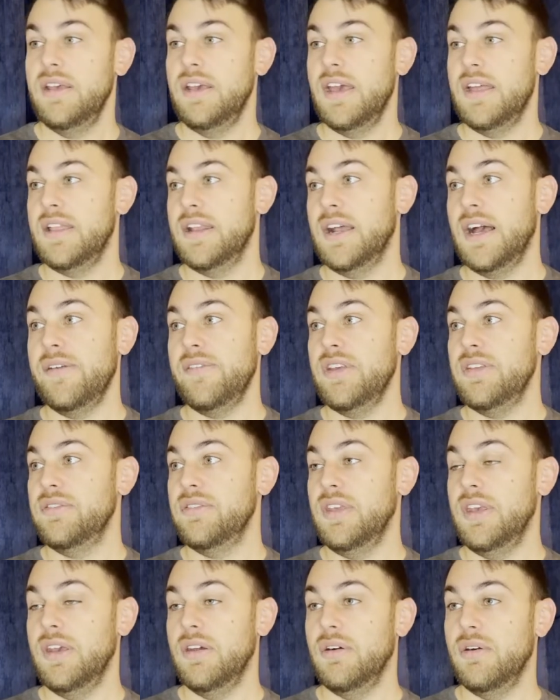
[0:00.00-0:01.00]
And then
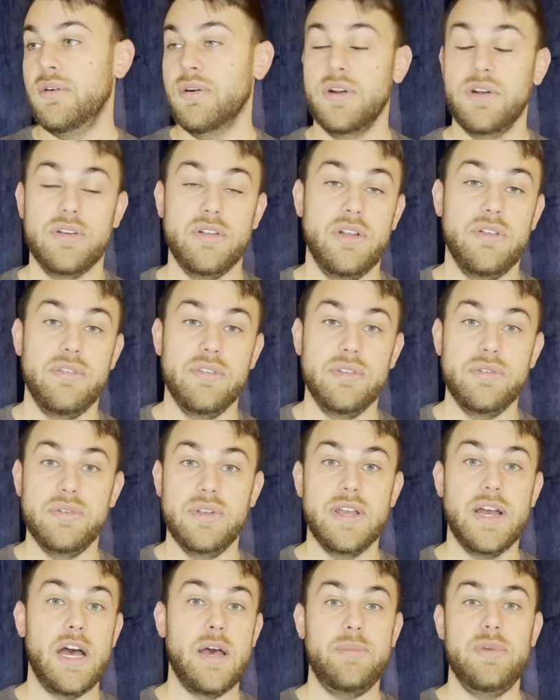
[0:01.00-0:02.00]
obviously Oracle of
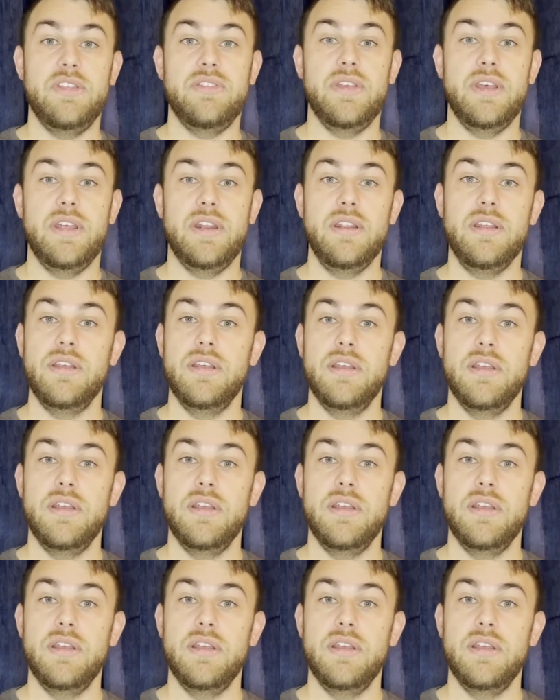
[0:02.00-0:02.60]
Elune copies it,